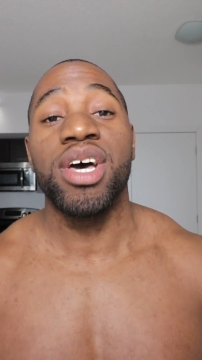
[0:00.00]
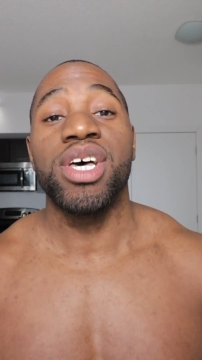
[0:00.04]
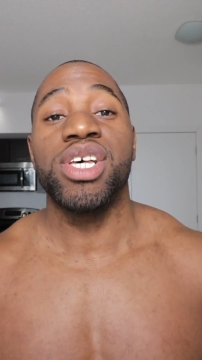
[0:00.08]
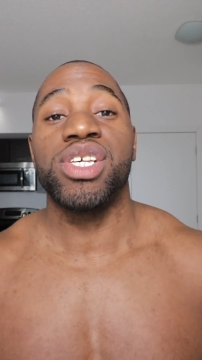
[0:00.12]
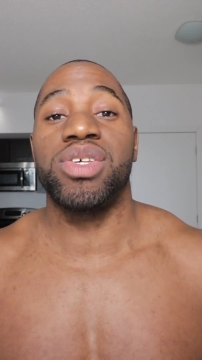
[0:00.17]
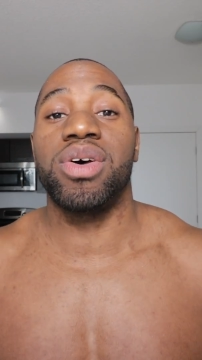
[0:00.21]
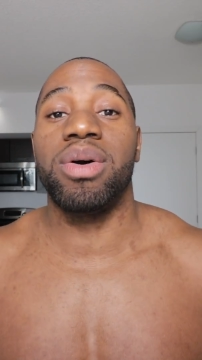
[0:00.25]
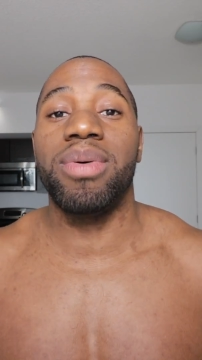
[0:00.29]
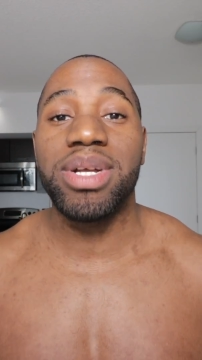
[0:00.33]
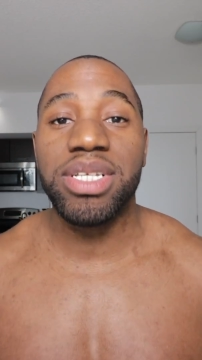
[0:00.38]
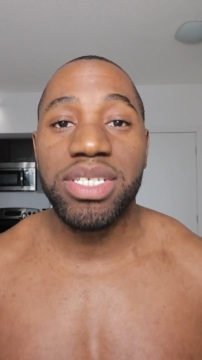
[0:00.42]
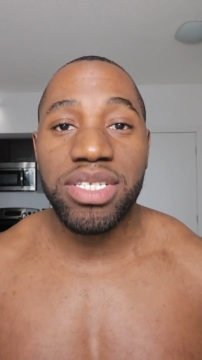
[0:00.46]

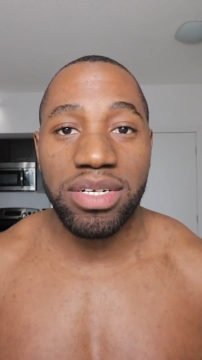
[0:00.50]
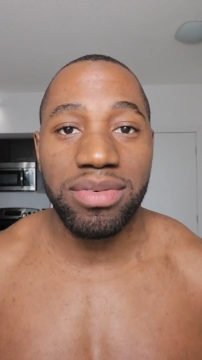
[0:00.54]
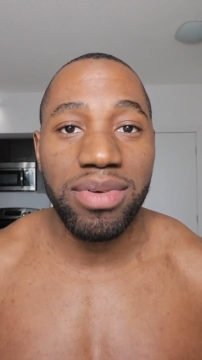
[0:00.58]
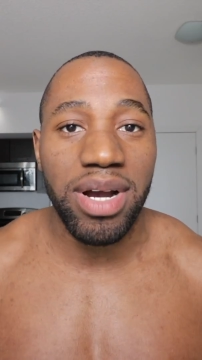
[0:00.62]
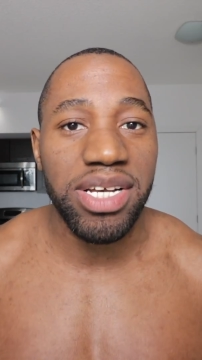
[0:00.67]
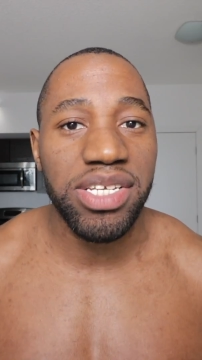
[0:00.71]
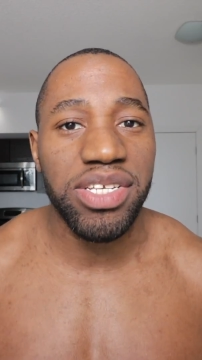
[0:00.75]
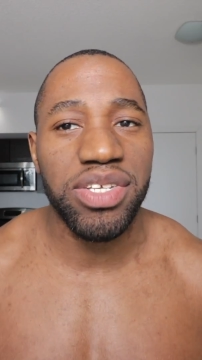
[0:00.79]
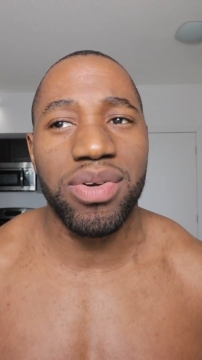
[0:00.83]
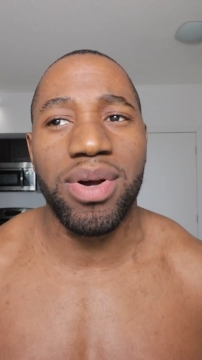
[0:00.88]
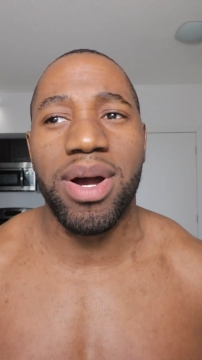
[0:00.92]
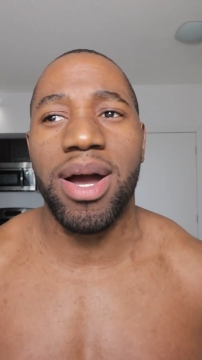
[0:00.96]
So I went to a
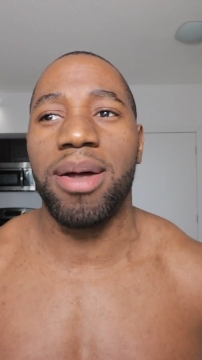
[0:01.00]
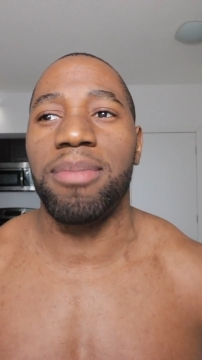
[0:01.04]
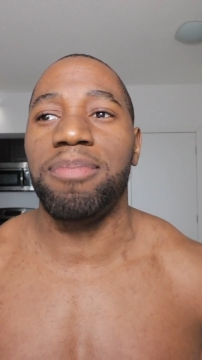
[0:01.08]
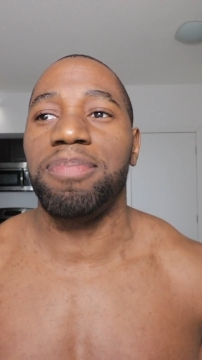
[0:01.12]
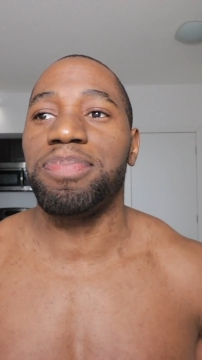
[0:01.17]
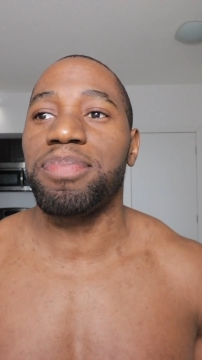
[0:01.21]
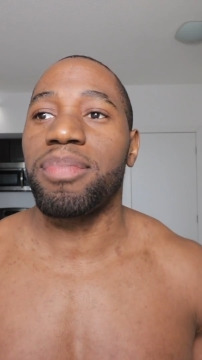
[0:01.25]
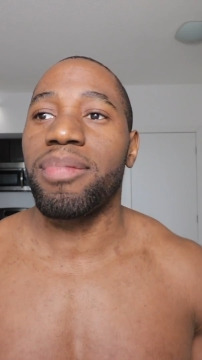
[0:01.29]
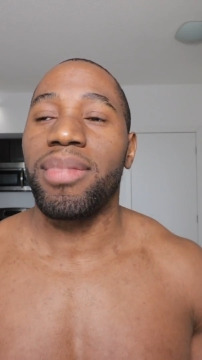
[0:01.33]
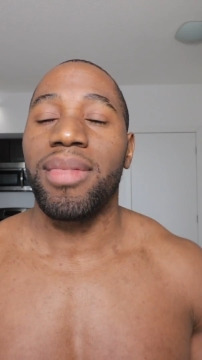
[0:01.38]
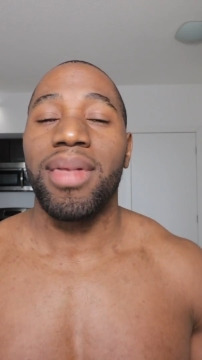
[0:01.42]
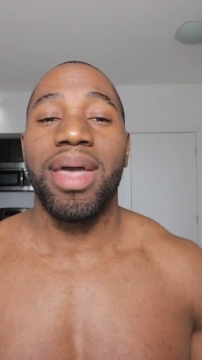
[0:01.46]
restaurant,
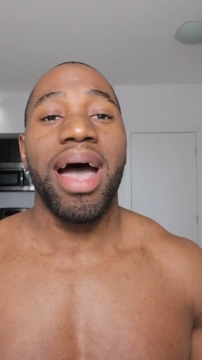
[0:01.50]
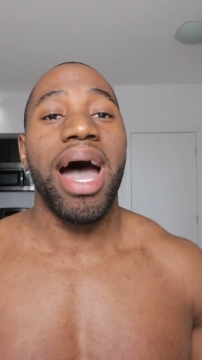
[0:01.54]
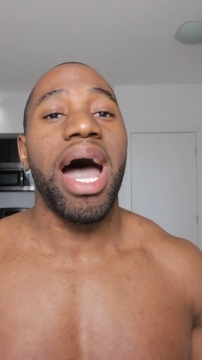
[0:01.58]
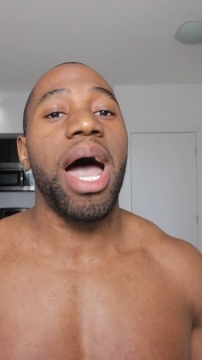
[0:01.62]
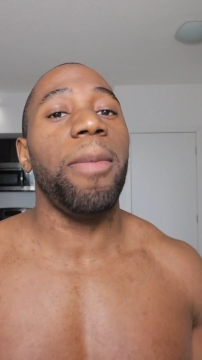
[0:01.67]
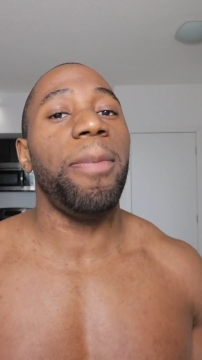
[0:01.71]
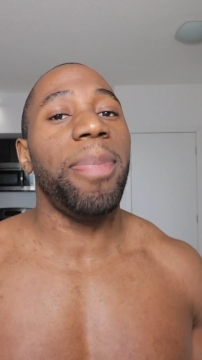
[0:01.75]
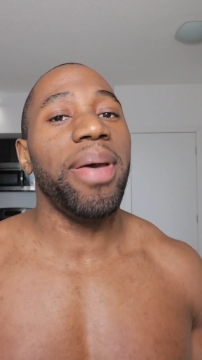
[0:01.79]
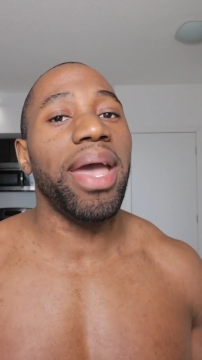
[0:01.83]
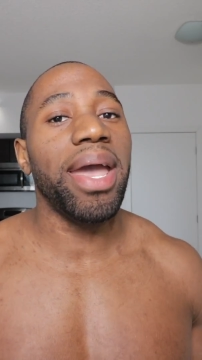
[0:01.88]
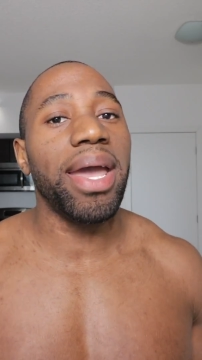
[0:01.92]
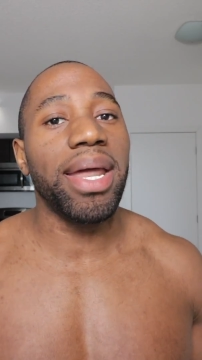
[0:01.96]

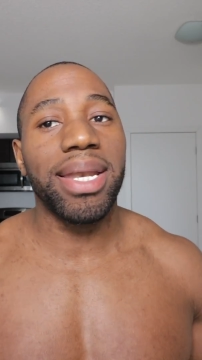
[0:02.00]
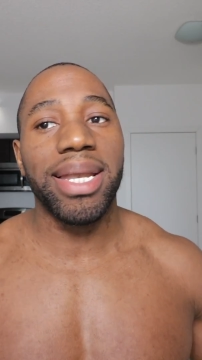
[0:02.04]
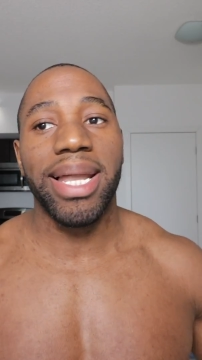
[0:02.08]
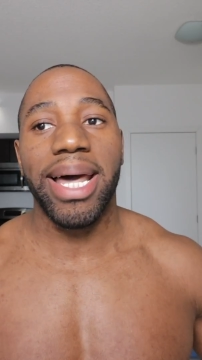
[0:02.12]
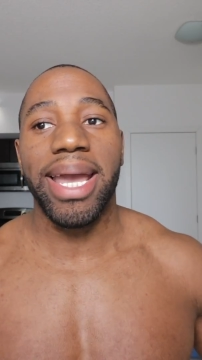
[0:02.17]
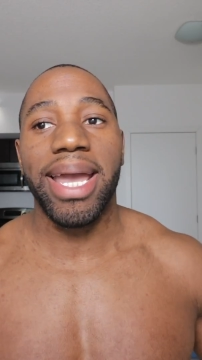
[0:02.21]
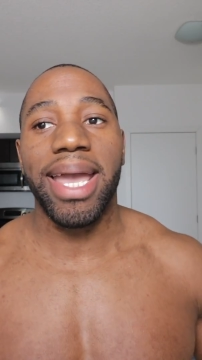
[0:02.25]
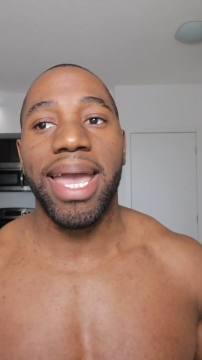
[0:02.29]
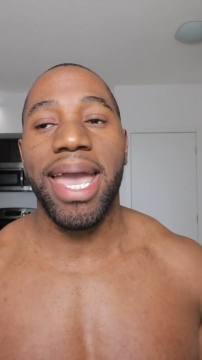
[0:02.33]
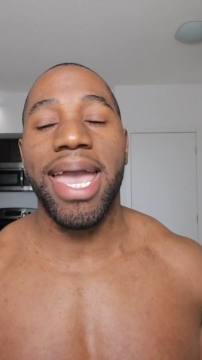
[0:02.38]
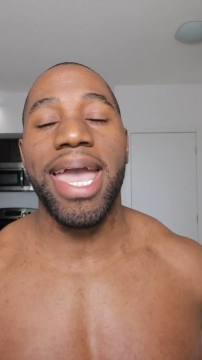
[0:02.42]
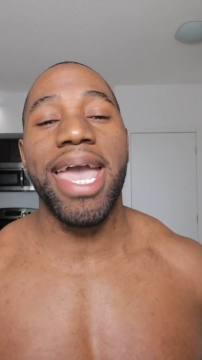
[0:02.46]
I paid
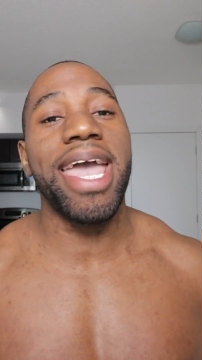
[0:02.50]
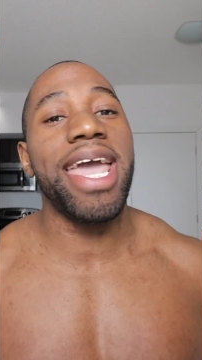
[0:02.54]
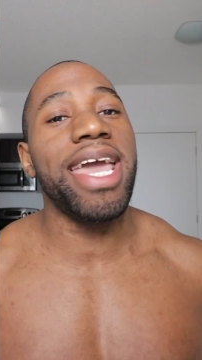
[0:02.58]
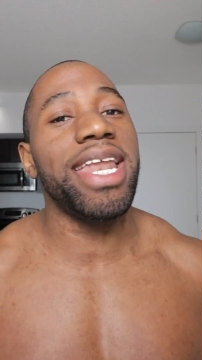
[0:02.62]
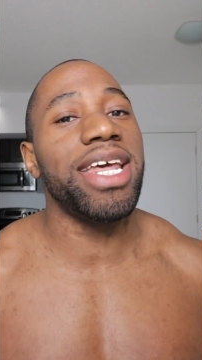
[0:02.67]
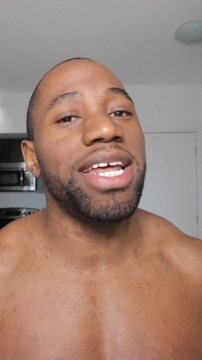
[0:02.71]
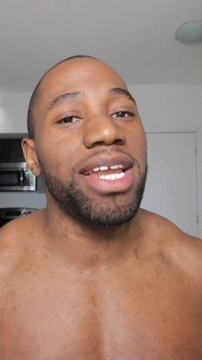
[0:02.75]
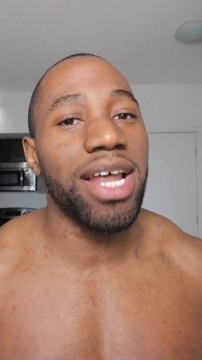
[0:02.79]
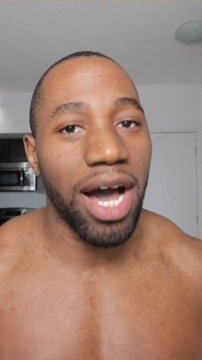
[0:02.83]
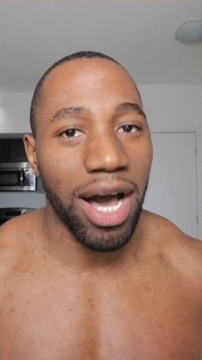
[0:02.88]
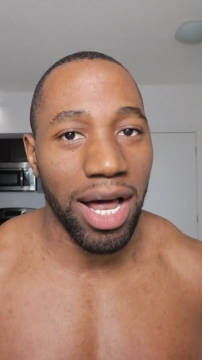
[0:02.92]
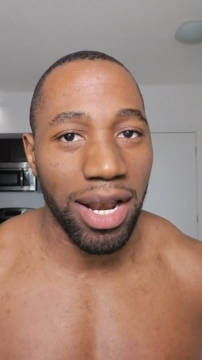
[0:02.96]
like
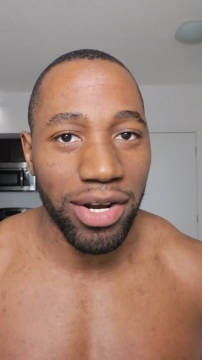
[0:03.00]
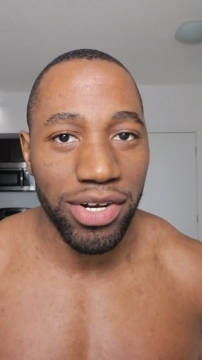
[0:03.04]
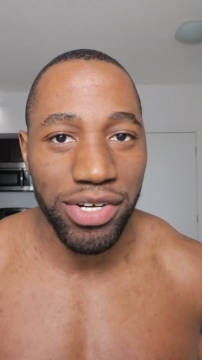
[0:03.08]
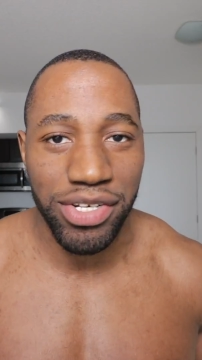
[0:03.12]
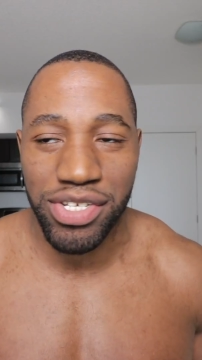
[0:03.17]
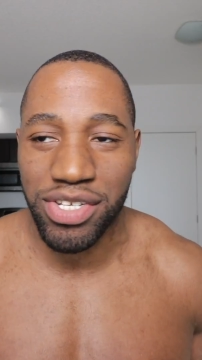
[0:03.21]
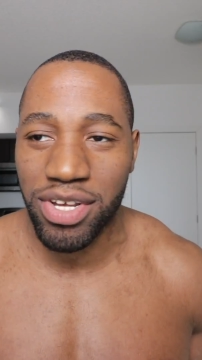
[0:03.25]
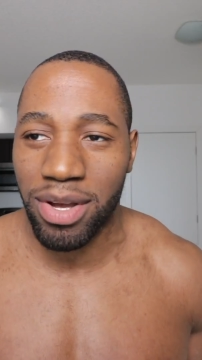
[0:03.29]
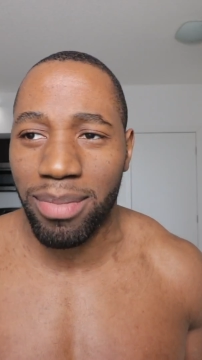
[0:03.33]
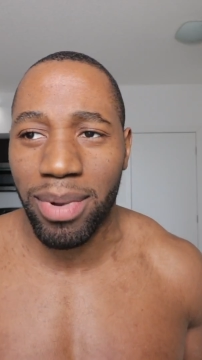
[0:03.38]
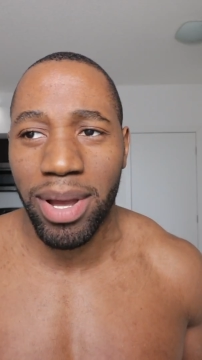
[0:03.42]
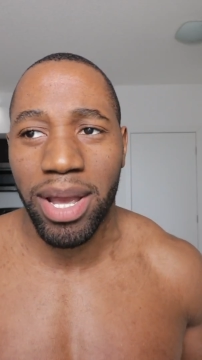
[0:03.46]
$80.
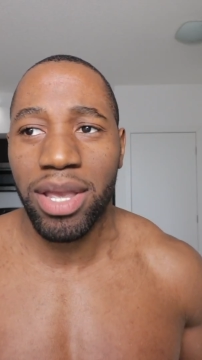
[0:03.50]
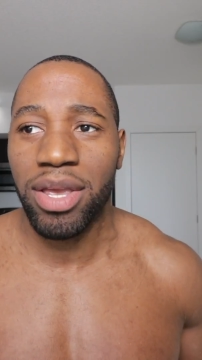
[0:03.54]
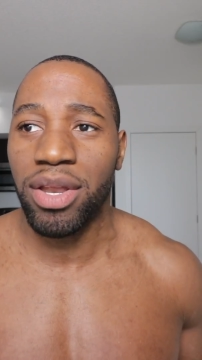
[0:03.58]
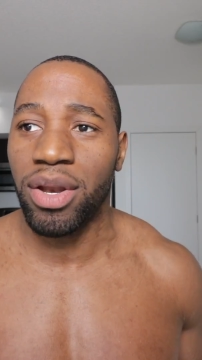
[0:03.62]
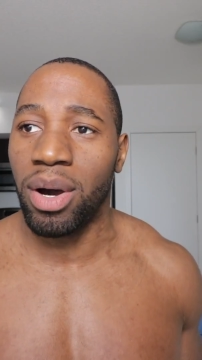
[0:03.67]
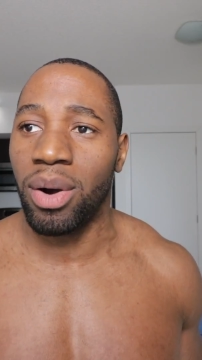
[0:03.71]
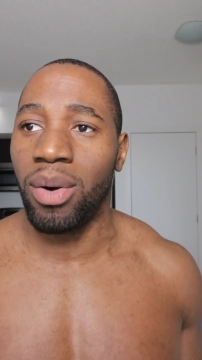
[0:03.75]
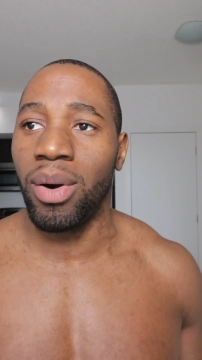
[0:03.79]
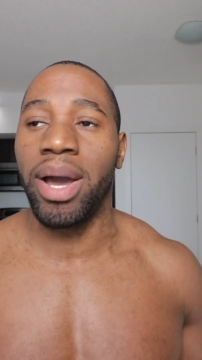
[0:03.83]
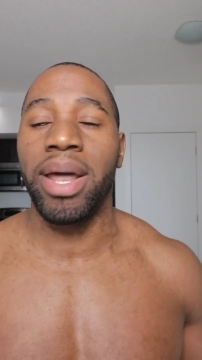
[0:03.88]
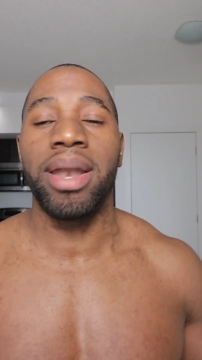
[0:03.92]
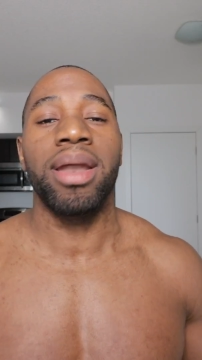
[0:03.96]
So I'm like, you
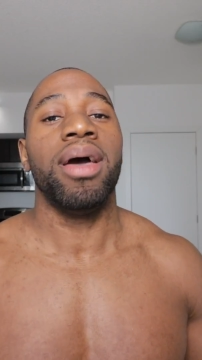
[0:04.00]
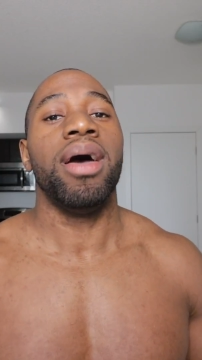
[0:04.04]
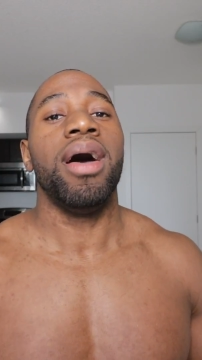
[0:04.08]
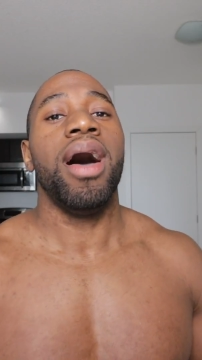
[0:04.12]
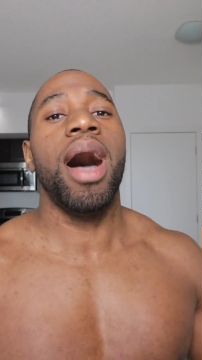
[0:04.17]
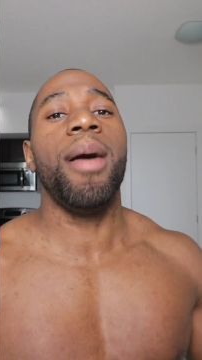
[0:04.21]
know what?